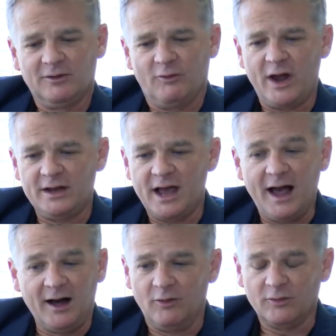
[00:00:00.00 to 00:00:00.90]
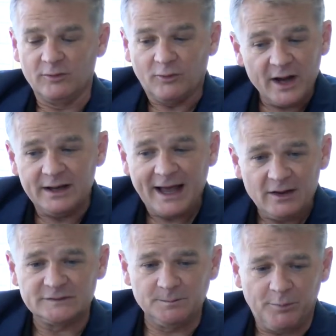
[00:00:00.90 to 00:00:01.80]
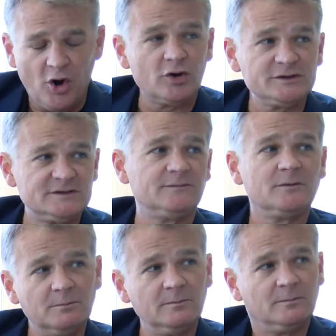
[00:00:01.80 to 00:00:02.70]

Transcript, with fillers: right now right now parts of the